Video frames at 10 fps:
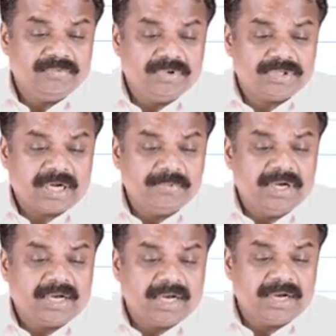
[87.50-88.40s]
Shall be
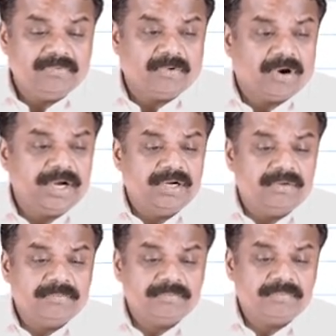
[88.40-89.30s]
declared void.
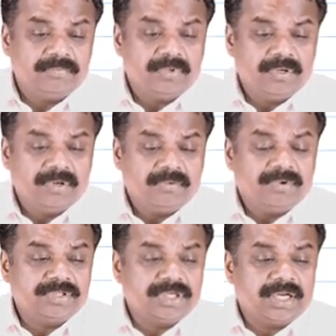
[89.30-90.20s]

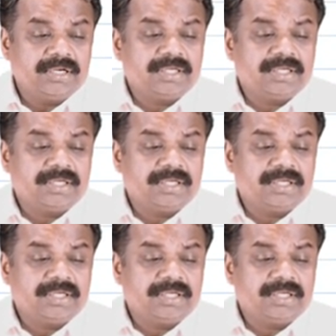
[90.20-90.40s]
One second.